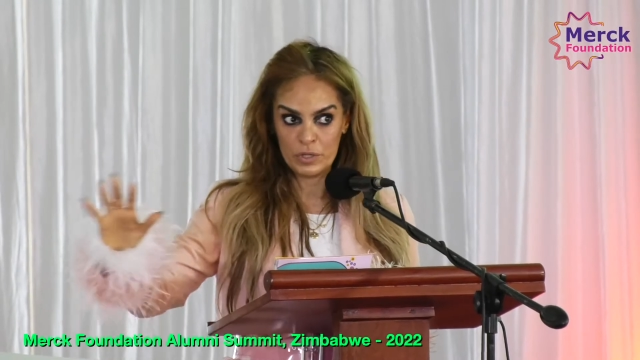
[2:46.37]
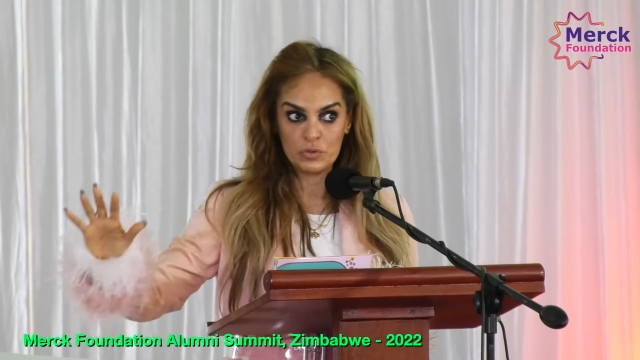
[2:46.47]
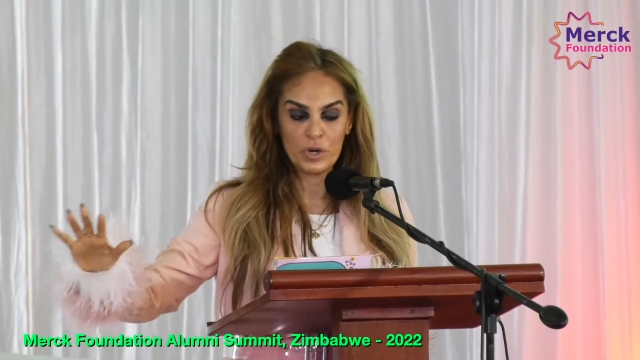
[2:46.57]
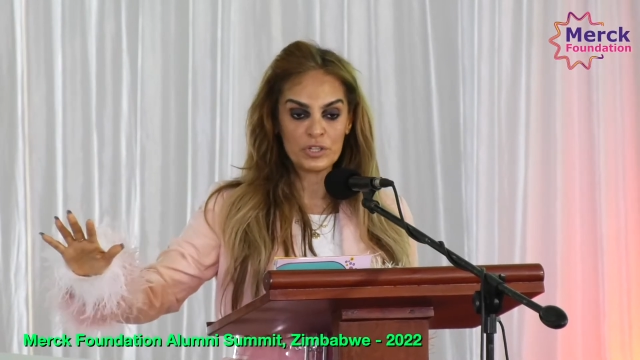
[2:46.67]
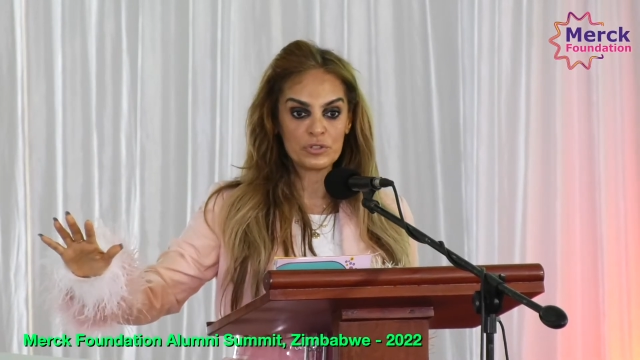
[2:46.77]

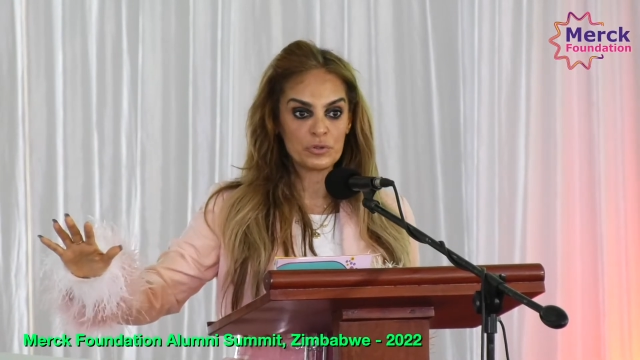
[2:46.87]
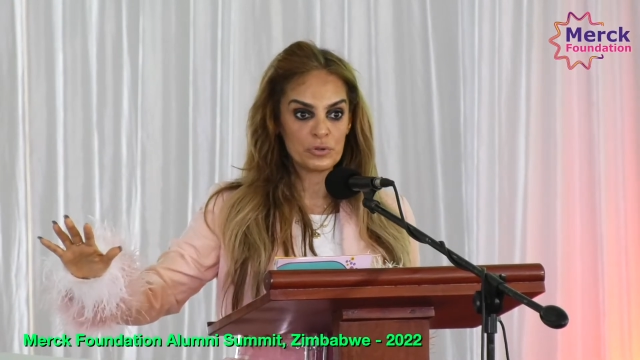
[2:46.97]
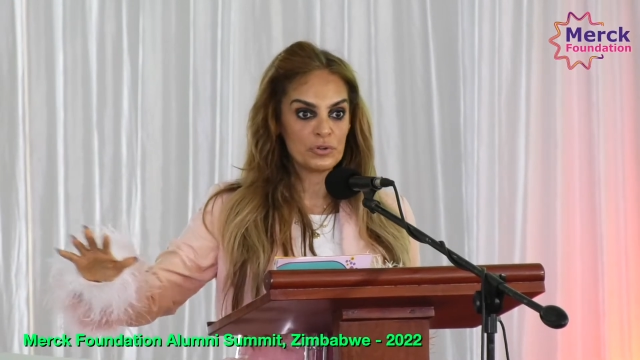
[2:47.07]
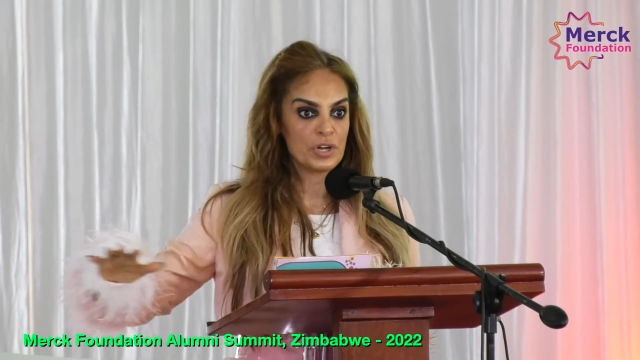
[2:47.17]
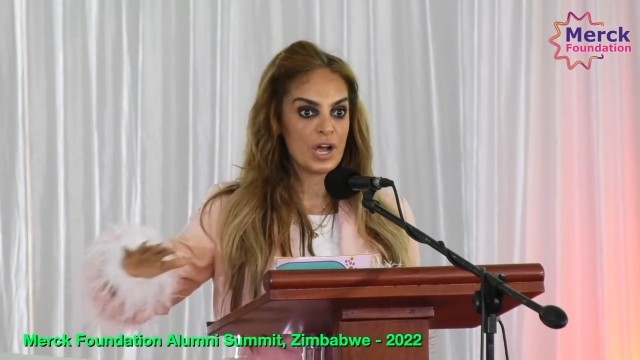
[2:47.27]
towards
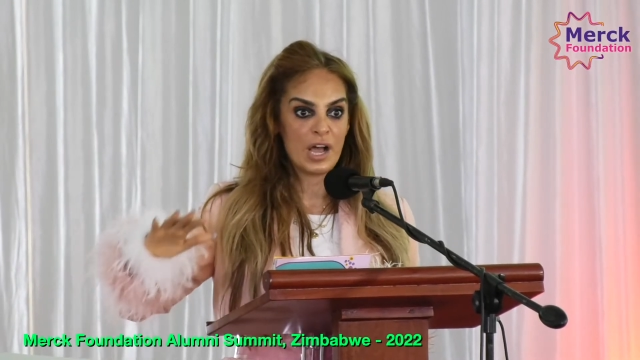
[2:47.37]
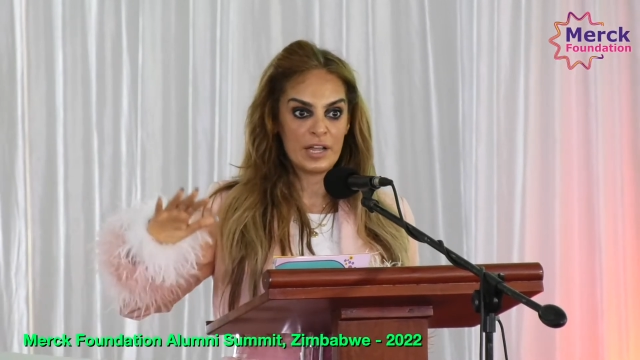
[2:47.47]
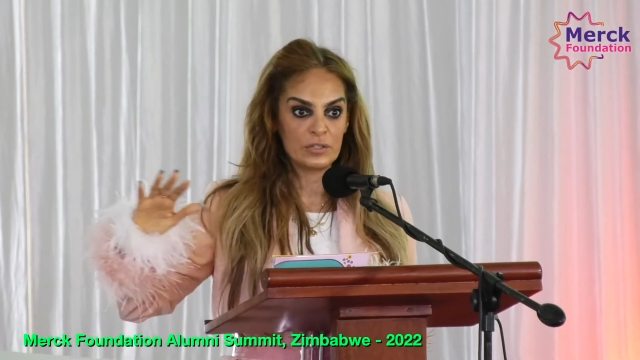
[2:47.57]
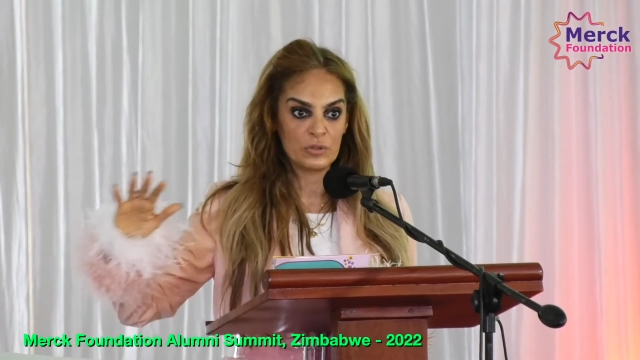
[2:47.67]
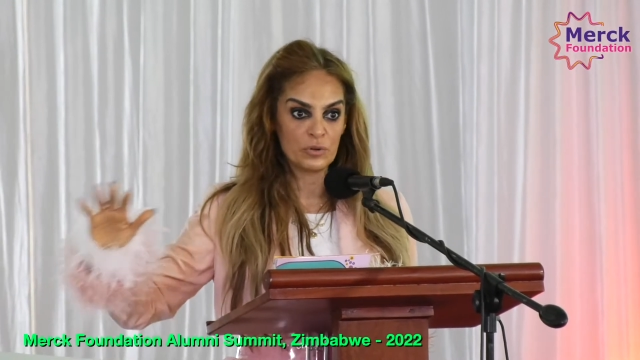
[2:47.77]
Corona
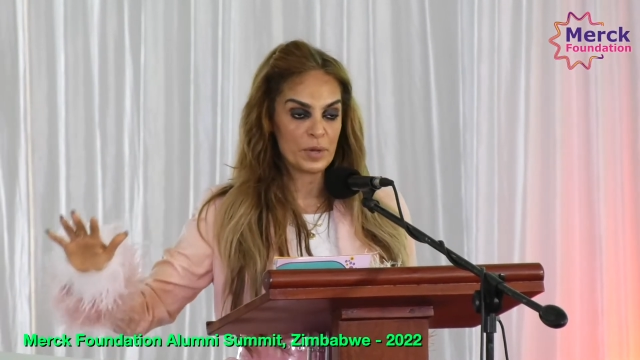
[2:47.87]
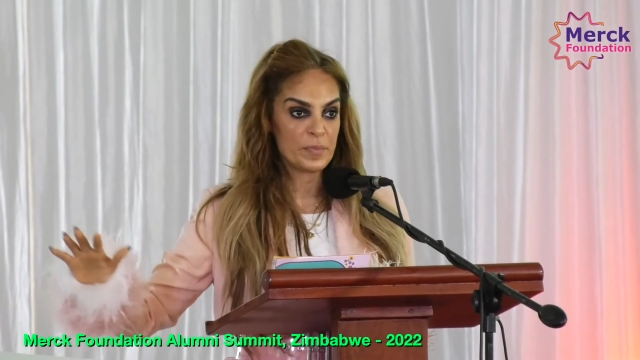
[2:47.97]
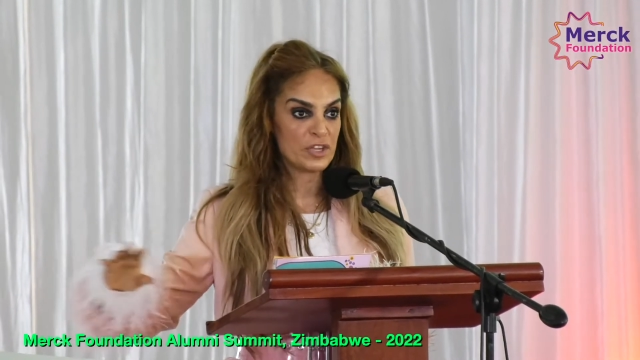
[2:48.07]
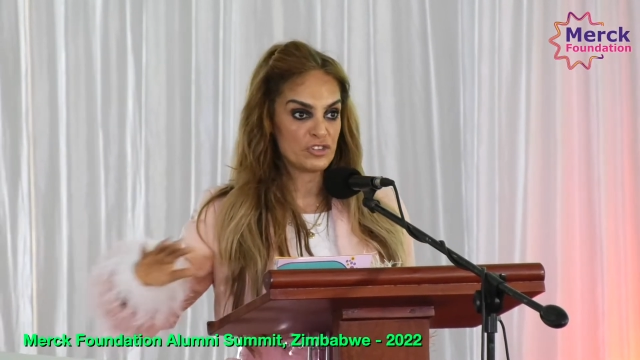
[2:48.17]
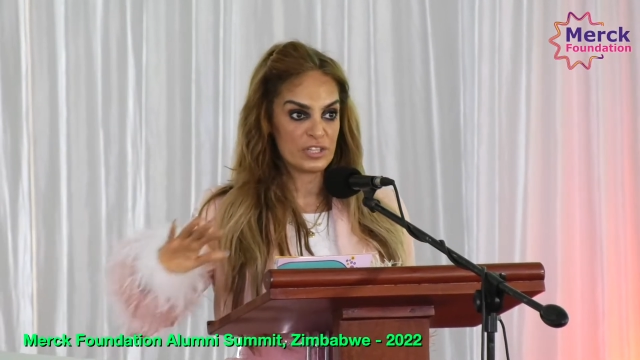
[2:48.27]
and Corona
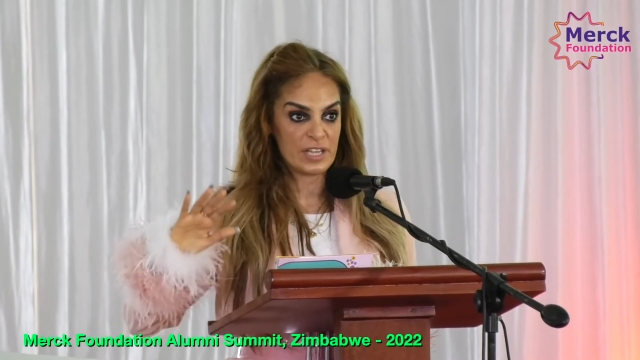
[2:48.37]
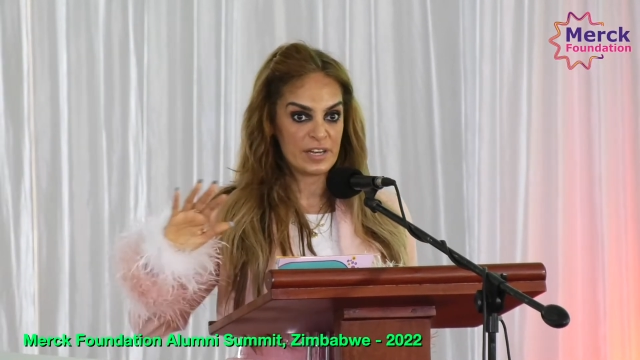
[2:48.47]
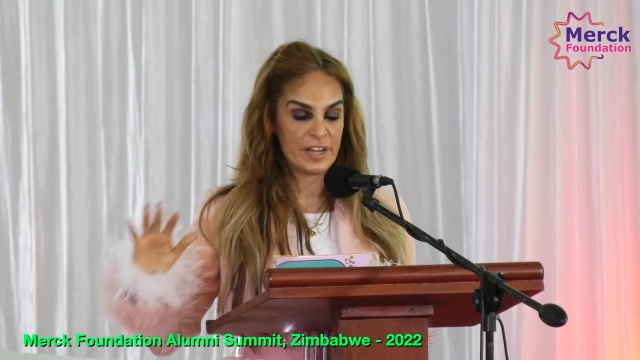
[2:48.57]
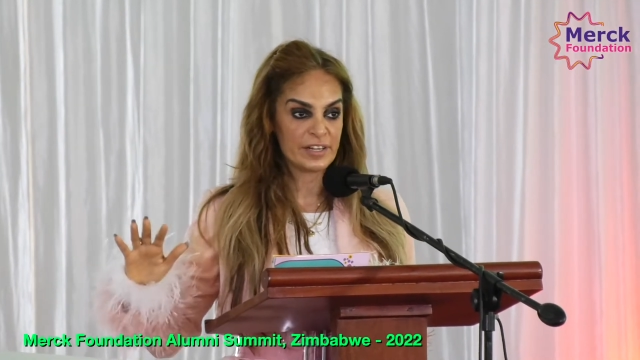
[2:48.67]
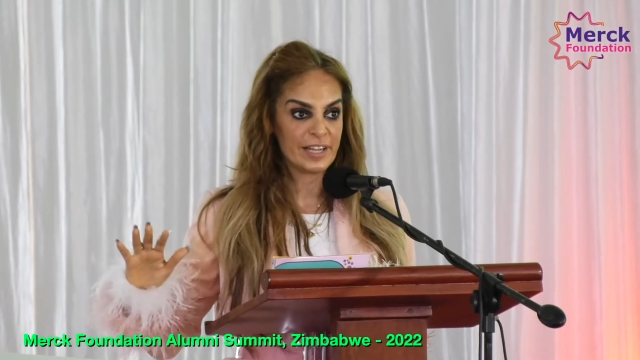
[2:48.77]
patients
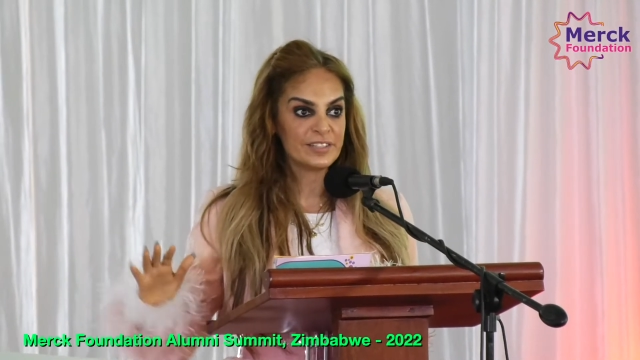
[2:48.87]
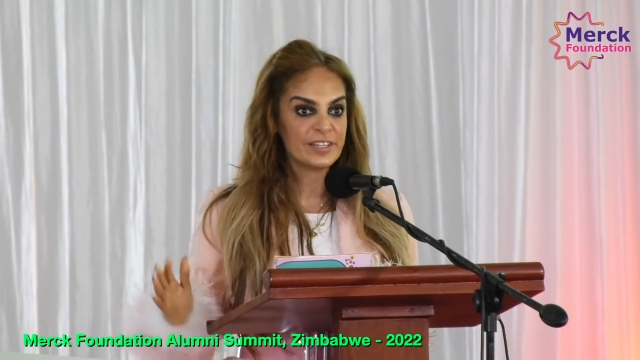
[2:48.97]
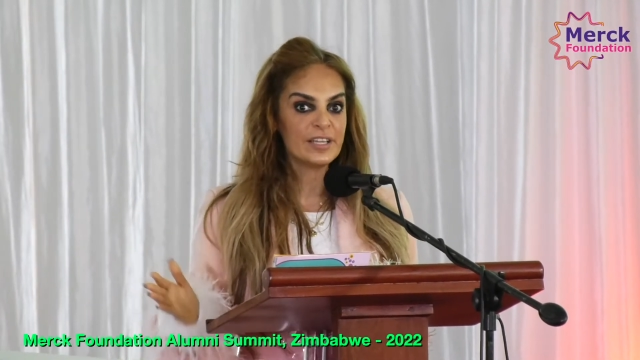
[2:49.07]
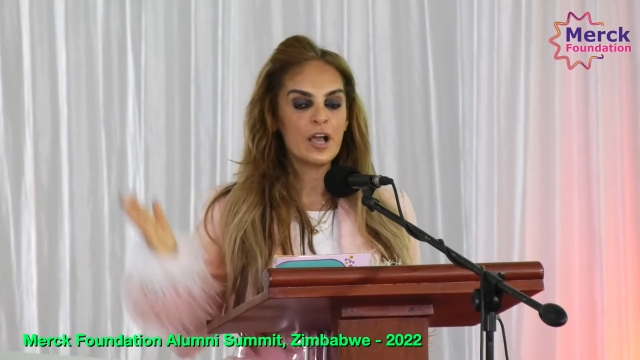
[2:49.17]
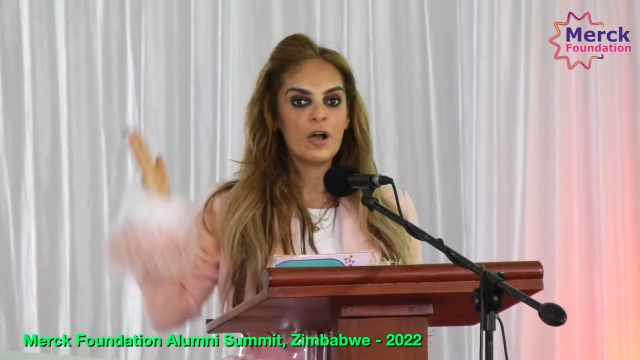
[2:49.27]
and her country,